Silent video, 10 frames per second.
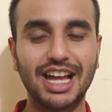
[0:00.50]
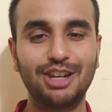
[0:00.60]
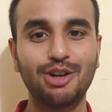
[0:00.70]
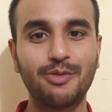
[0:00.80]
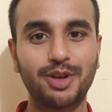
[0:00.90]

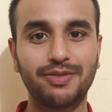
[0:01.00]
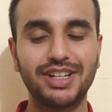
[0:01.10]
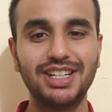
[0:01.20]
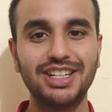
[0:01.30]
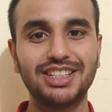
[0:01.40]
Hello
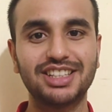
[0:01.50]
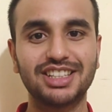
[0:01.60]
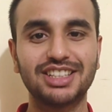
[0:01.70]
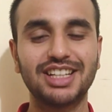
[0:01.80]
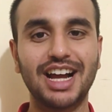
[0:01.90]
everyone,
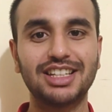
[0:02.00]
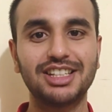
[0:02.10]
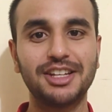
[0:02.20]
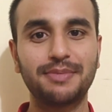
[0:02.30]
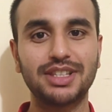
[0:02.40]
this is
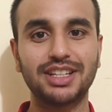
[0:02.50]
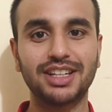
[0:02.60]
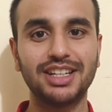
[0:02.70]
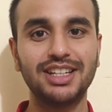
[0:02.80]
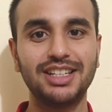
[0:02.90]
Aditya
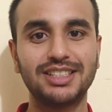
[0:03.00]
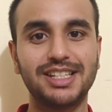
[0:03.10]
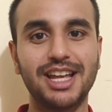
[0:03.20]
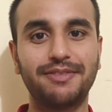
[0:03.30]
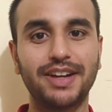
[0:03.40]
Pratenge,
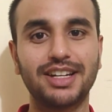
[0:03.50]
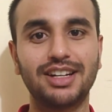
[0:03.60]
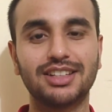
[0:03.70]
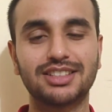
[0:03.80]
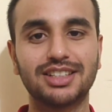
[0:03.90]
CA Inter
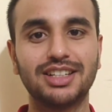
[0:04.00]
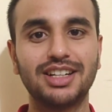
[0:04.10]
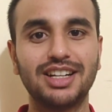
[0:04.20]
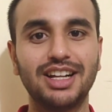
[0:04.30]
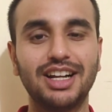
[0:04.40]
Taxation.
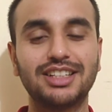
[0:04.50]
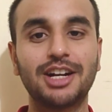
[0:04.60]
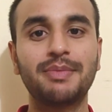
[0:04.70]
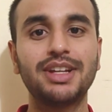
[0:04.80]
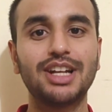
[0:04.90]
It
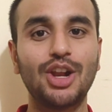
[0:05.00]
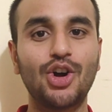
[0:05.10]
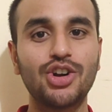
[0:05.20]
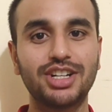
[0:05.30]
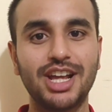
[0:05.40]
had been a
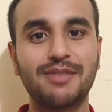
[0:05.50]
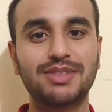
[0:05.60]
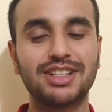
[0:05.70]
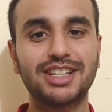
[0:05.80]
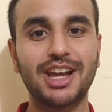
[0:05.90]
long time
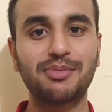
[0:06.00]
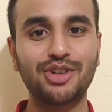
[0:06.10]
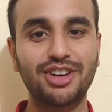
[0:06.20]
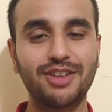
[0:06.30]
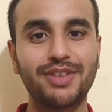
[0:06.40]
since I
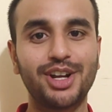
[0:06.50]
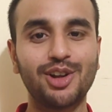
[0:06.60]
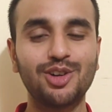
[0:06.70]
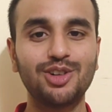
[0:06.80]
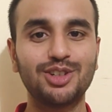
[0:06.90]
uploaded a
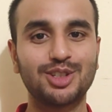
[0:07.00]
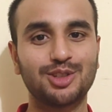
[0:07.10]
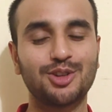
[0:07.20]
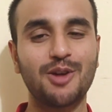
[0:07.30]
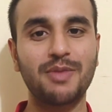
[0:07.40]
video,
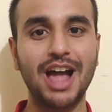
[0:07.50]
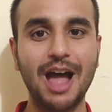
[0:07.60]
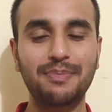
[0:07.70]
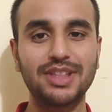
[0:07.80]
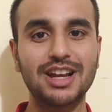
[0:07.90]
so I'm
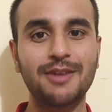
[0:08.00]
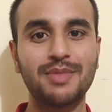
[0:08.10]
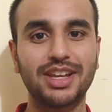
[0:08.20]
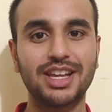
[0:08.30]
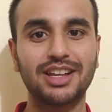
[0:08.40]
happy that I'm
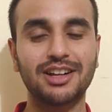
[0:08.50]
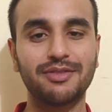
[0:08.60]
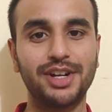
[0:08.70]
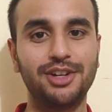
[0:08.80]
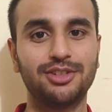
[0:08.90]
making
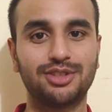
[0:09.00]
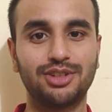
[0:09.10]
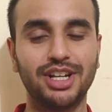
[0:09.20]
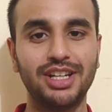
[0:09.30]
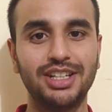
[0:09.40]
a video
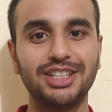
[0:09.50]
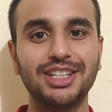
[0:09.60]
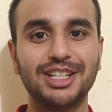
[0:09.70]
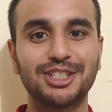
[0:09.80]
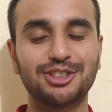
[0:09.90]
today.
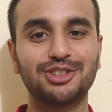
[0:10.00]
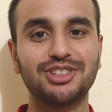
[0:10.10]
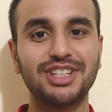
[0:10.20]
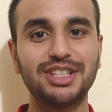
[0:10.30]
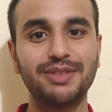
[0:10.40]

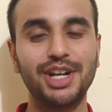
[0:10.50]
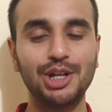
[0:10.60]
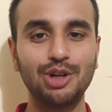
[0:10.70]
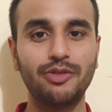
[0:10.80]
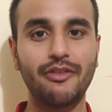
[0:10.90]
So in this
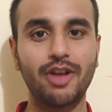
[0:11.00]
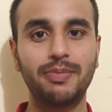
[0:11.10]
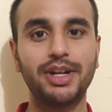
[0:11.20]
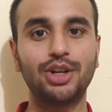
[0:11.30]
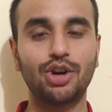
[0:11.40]
video, we will
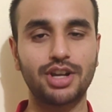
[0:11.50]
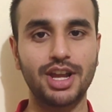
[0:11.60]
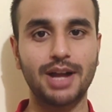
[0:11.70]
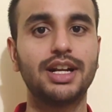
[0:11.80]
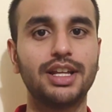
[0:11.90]
be
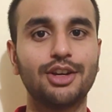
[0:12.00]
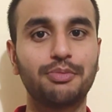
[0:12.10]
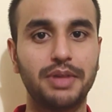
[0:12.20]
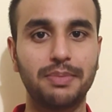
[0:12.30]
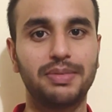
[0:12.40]
talking regarding your
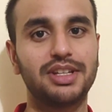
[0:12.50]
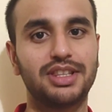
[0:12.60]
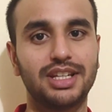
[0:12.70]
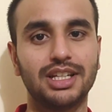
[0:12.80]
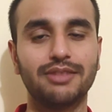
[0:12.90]
paper
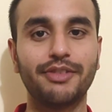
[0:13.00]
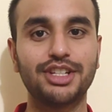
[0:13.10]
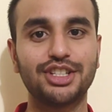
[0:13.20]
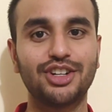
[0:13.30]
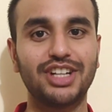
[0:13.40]
3,
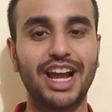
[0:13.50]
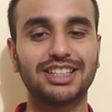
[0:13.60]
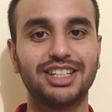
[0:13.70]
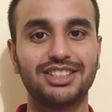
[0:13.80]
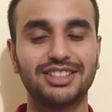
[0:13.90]
which is your
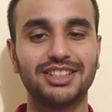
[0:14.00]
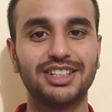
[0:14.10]
taxation,